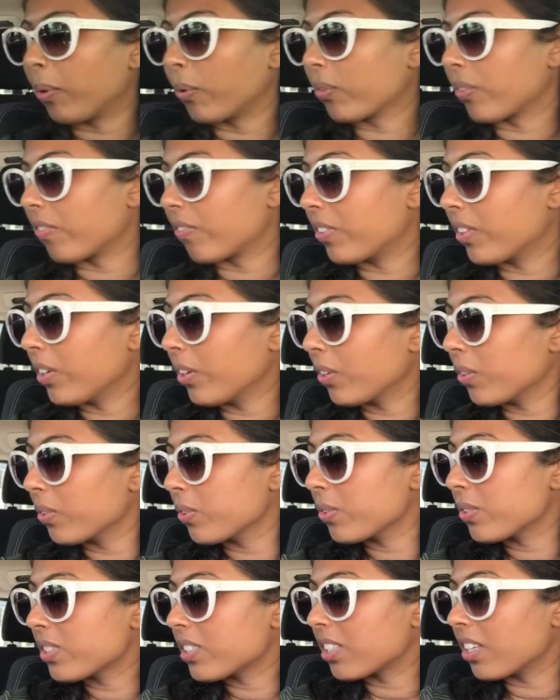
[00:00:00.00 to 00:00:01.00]
of
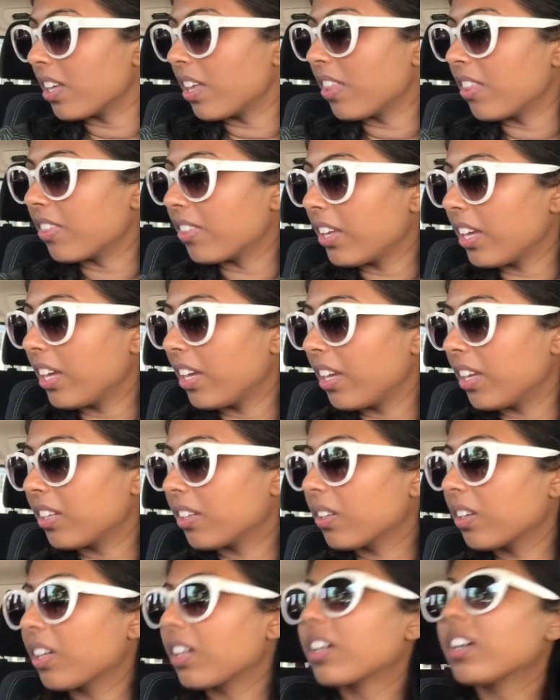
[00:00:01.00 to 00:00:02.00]
those. And then
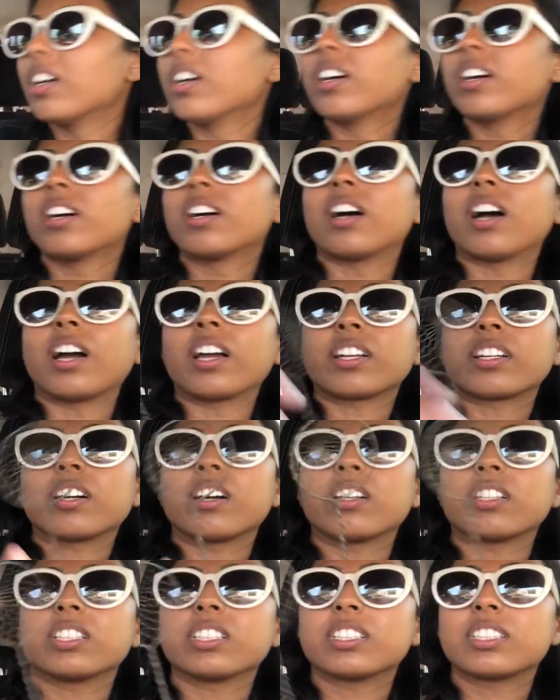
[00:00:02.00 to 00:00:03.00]
I
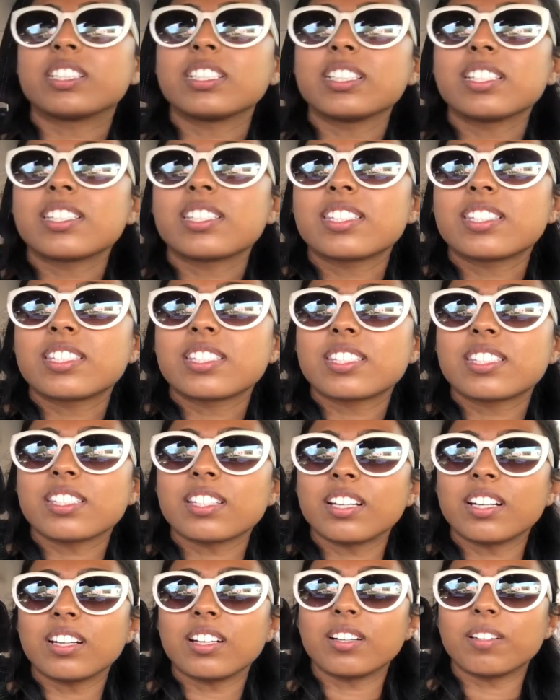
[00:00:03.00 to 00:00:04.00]
got this
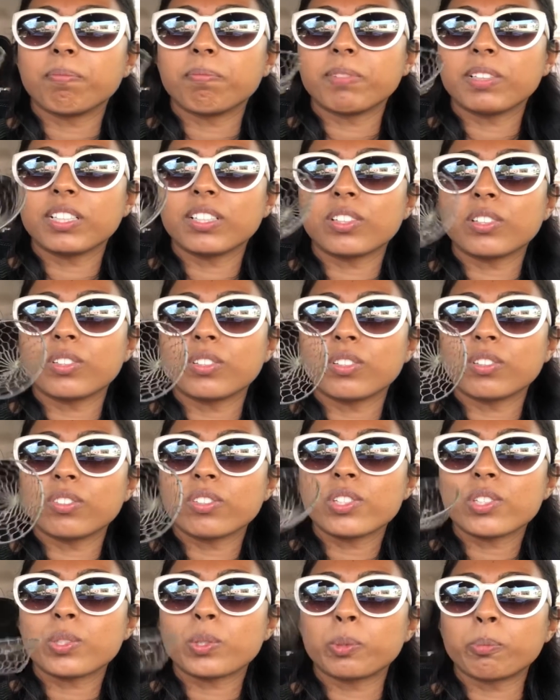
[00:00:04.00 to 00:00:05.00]
little
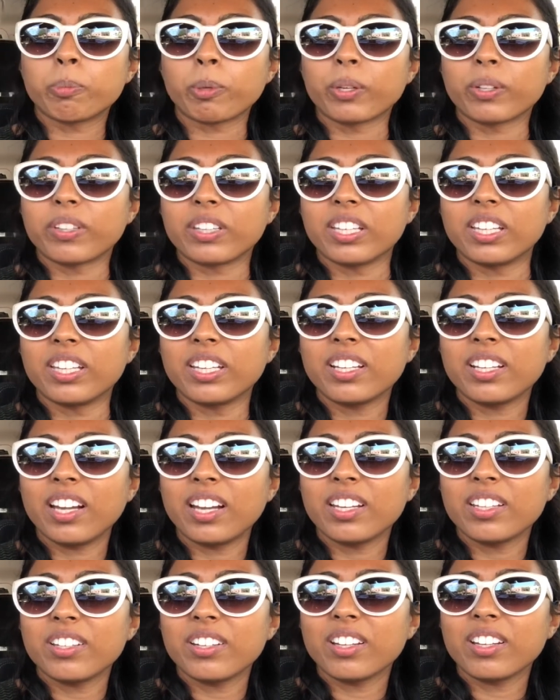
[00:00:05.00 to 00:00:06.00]
scooper thing.
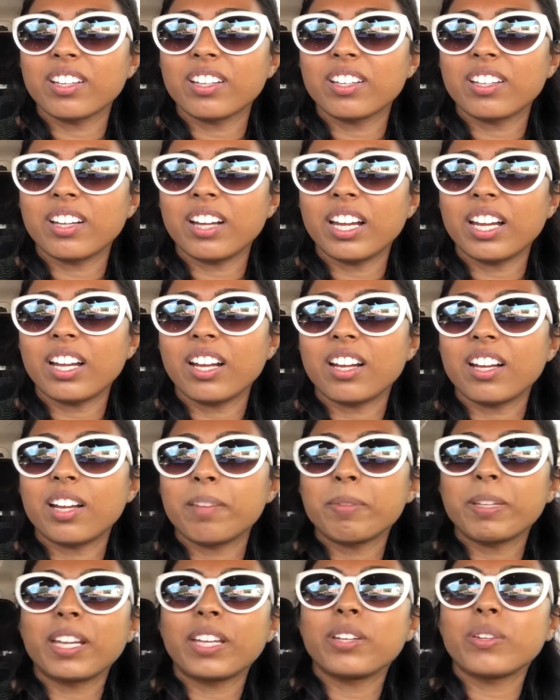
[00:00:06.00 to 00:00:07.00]
I
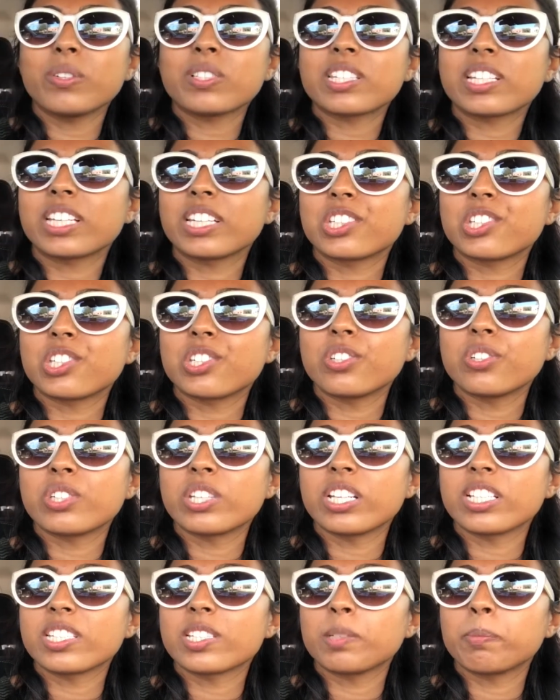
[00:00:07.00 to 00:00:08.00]
mean, I know it's a kitchen
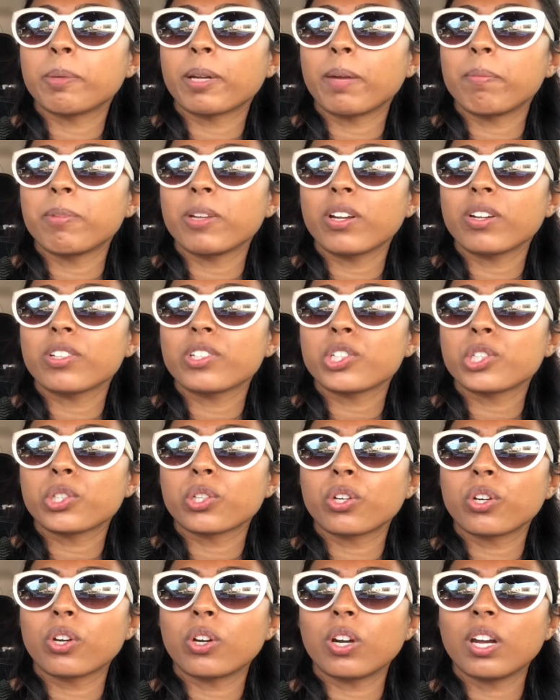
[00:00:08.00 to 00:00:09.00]
utensil, but I'm not
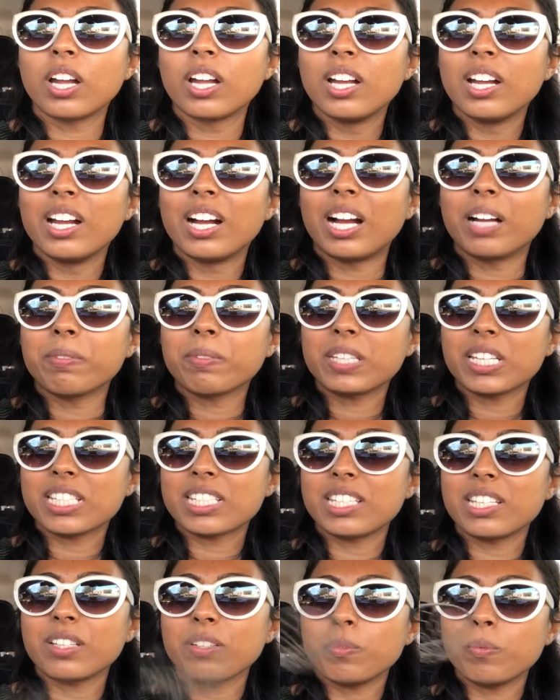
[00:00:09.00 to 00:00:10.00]
sure. I'm
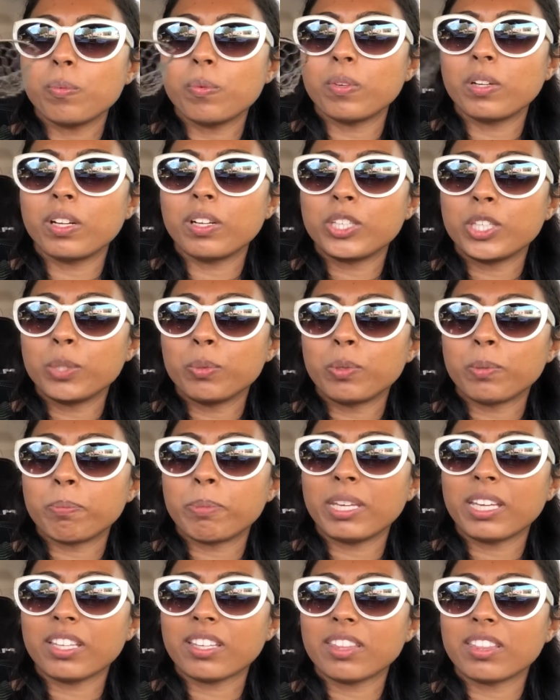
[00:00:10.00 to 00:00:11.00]
guessing you would
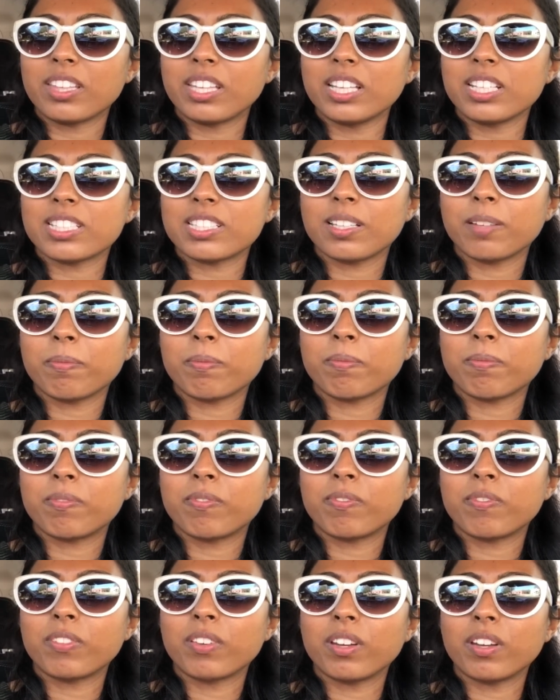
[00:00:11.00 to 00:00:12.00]
pick things up
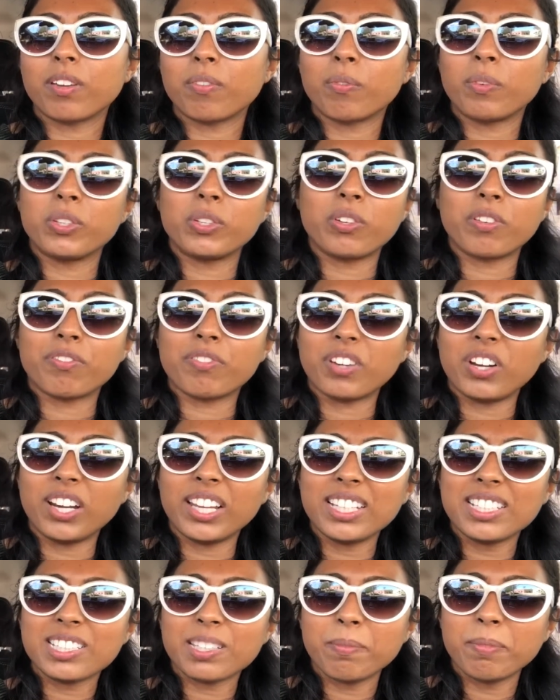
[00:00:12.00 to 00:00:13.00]
when you're
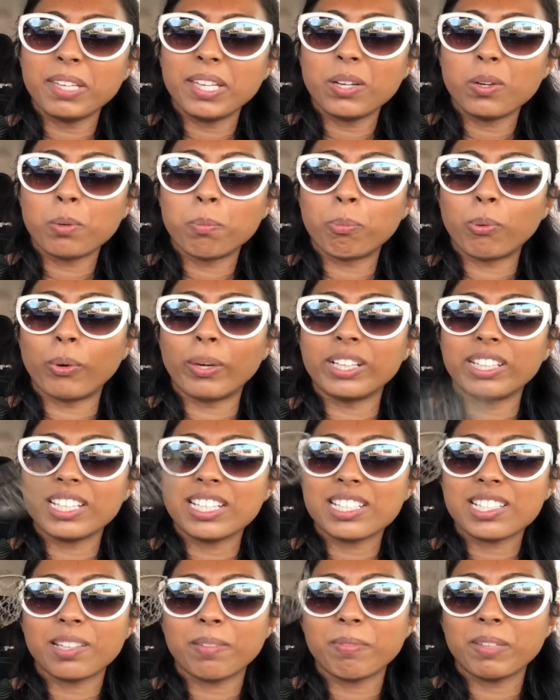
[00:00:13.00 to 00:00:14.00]
frying something or boiling
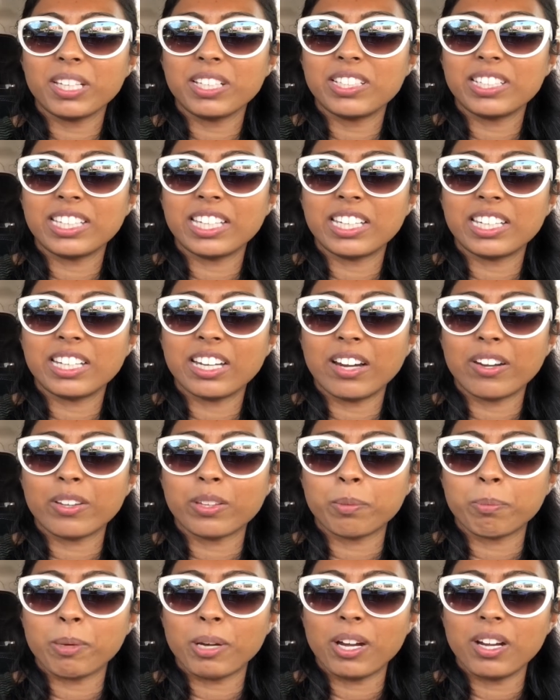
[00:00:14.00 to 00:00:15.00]
something to get it out of
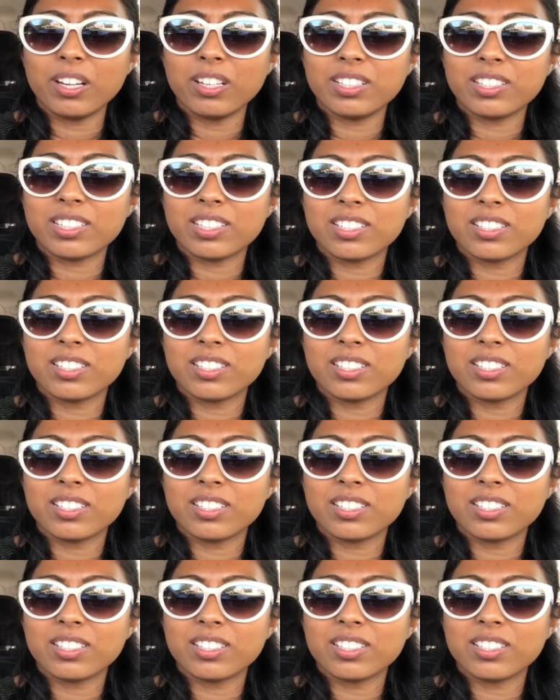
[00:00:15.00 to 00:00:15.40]
the pot.